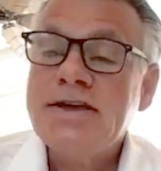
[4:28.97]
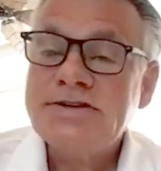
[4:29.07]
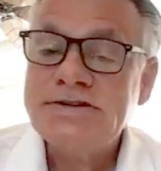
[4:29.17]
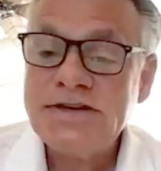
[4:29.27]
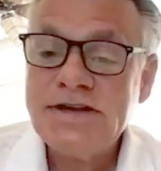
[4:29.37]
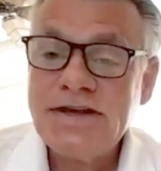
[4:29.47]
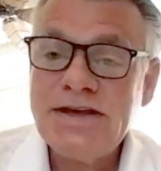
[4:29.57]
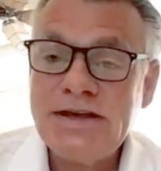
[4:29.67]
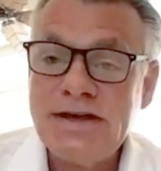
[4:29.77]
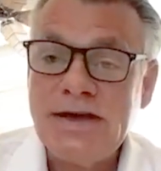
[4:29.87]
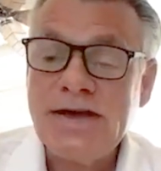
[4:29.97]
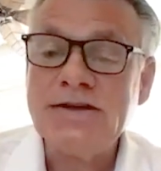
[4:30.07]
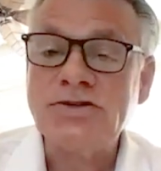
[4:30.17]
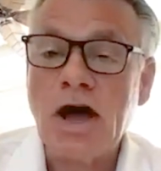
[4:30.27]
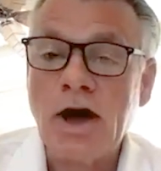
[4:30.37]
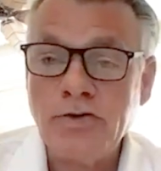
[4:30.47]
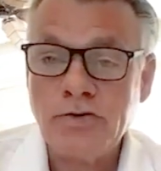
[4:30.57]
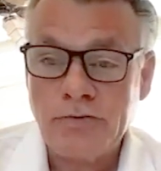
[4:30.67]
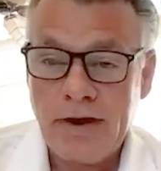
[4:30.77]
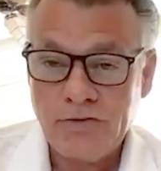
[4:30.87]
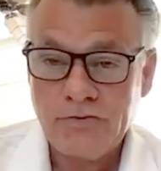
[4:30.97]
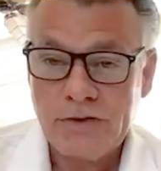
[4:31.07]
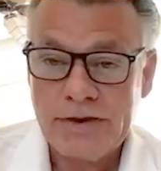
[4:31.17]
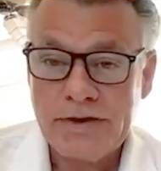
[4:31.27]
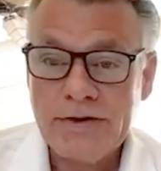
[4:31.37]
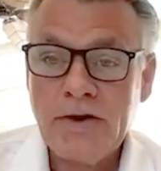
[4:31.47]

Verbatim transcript: CEE is underground drilling.